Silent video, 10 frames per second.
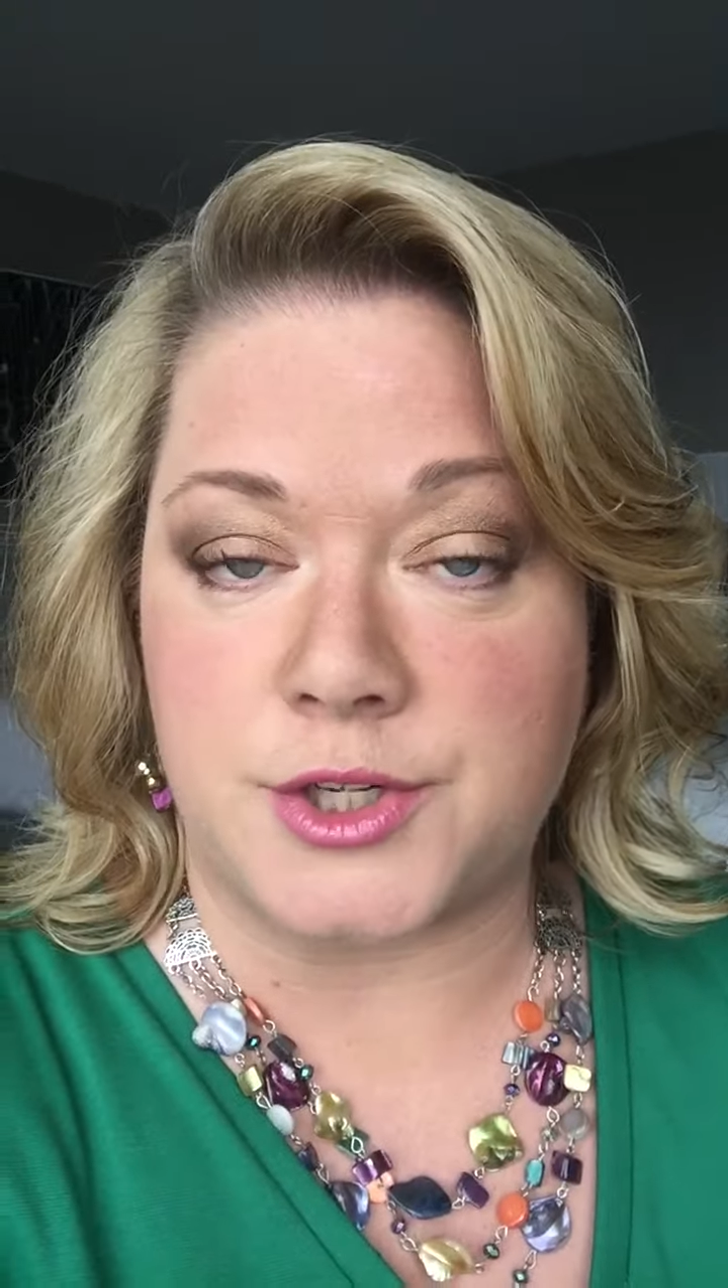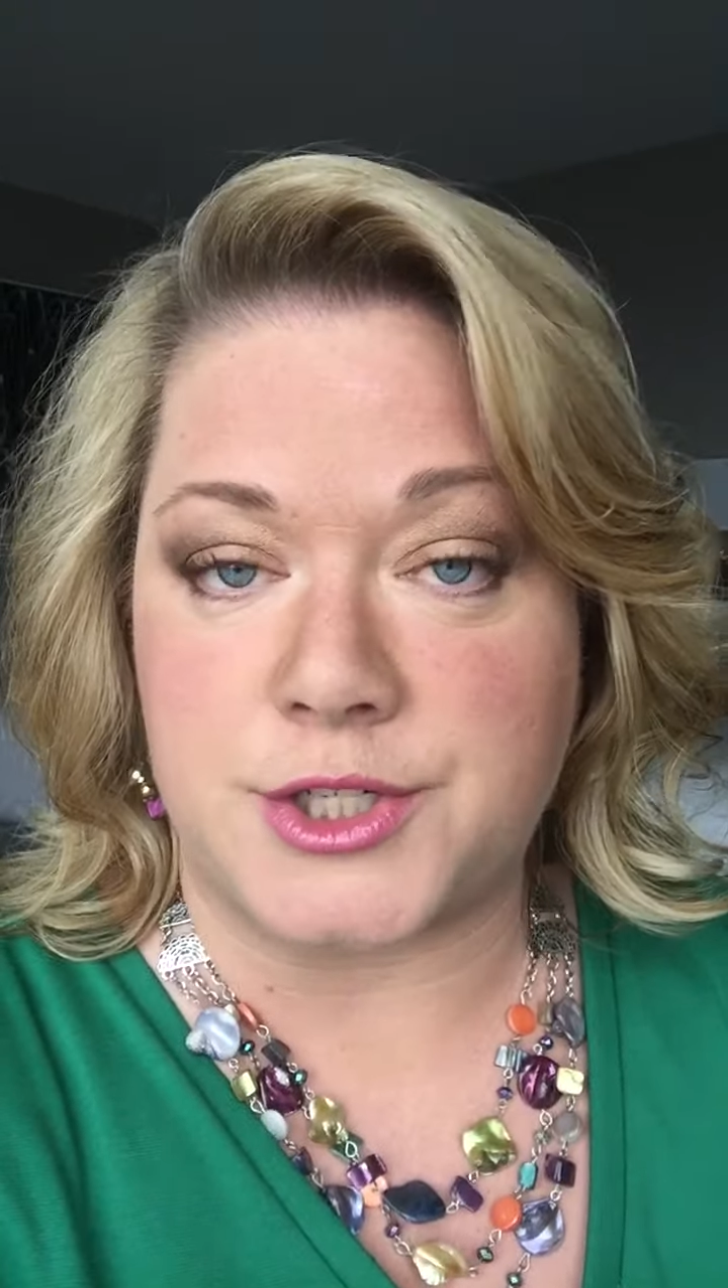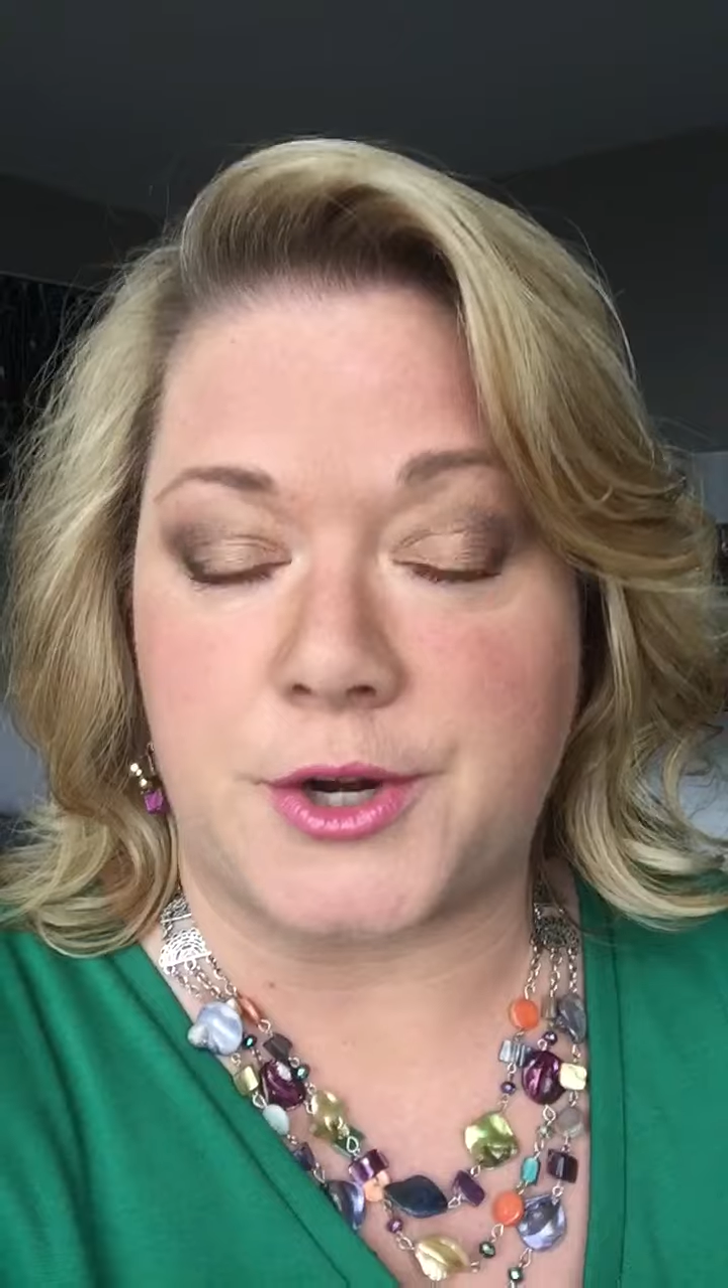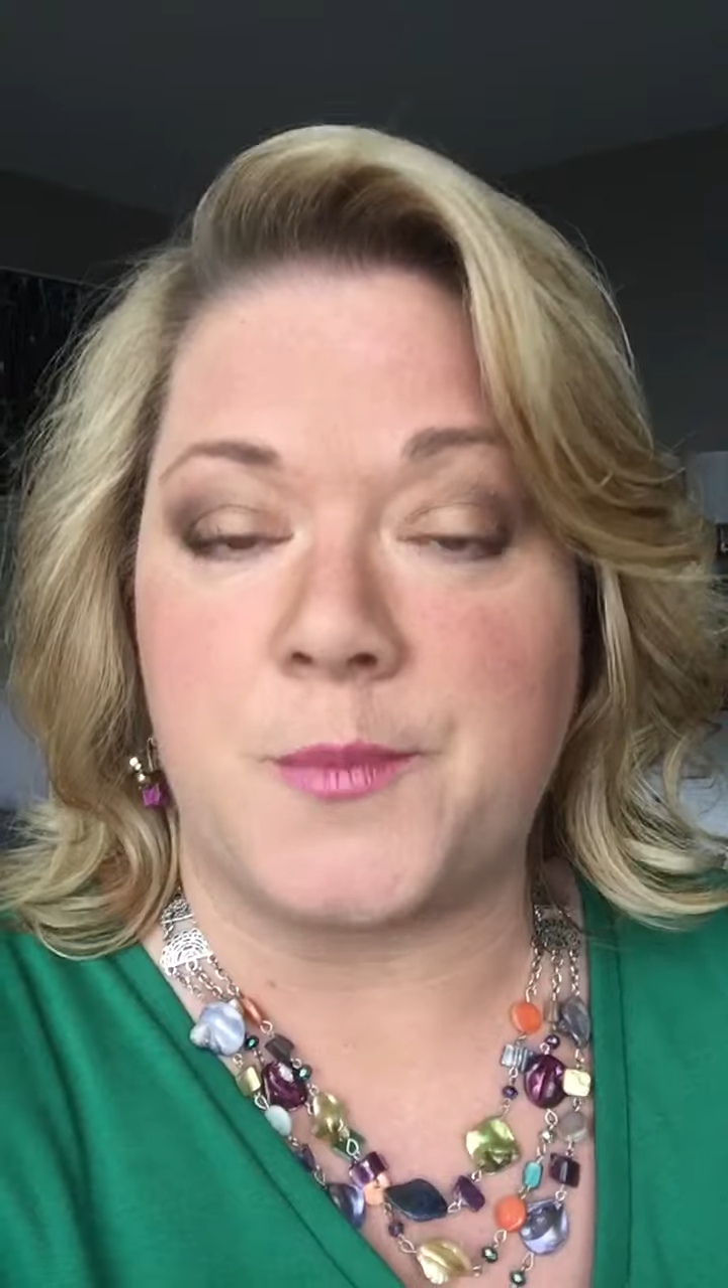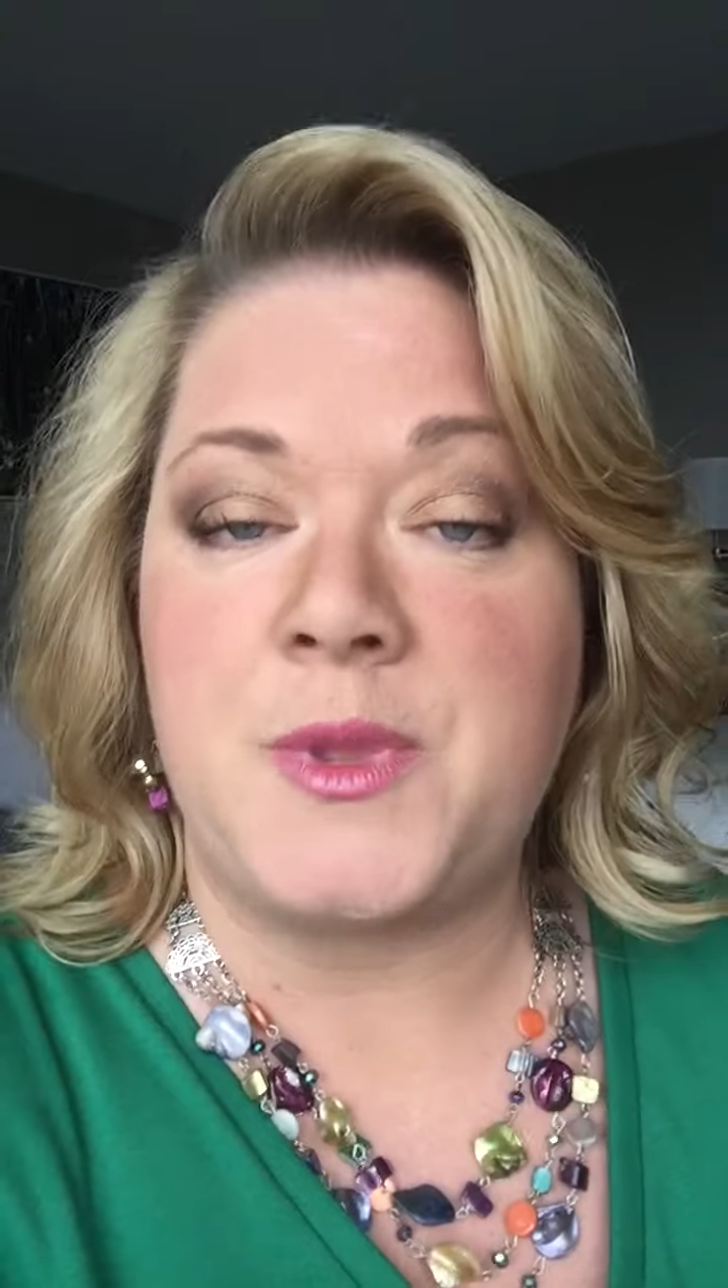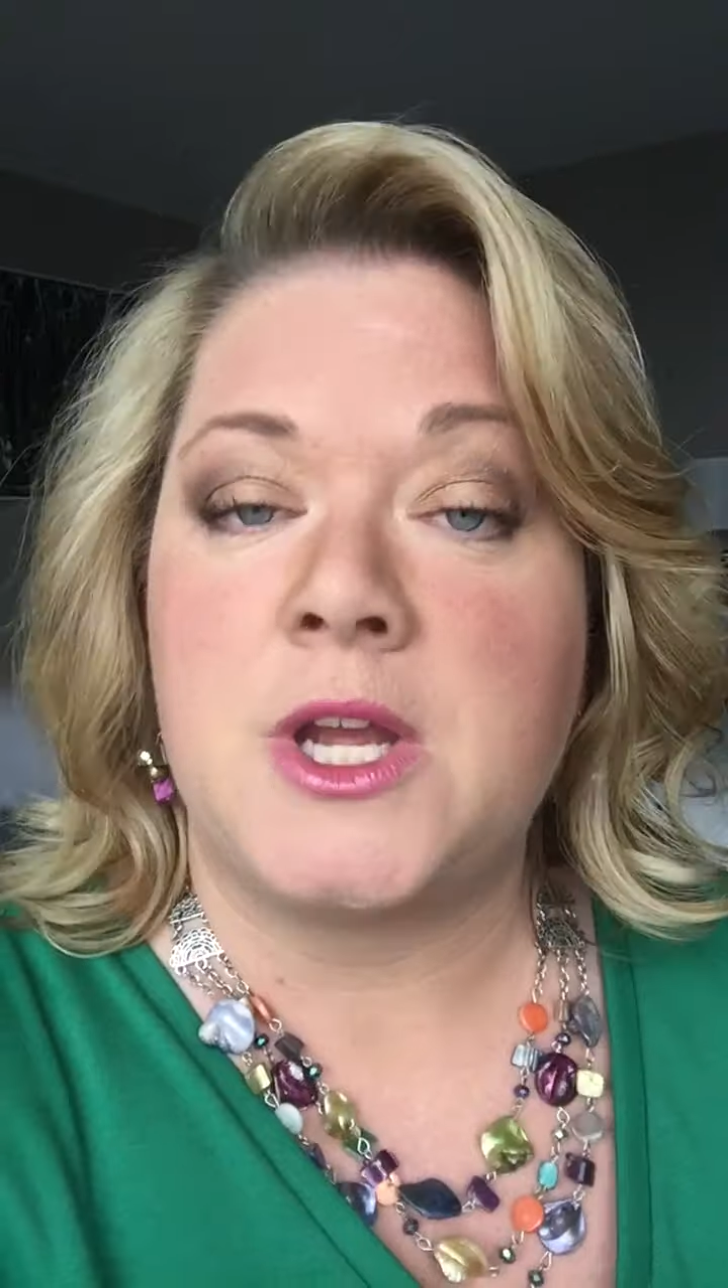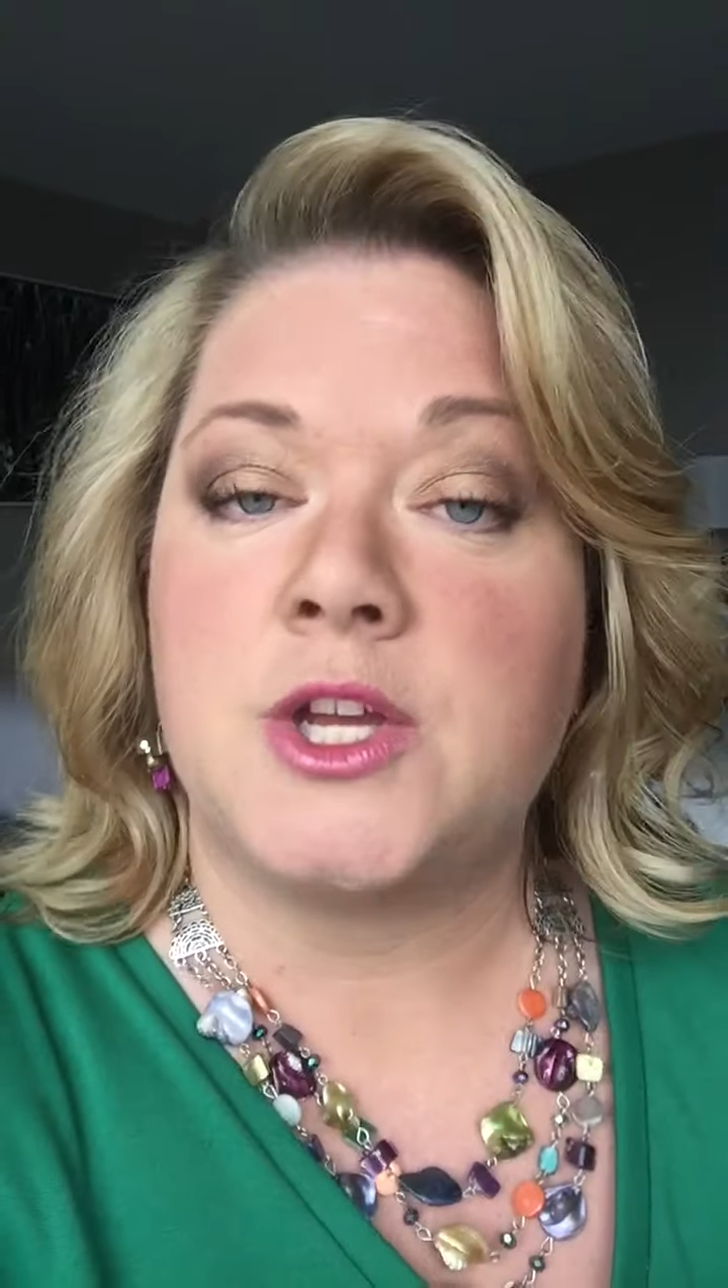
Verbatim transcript: you to do.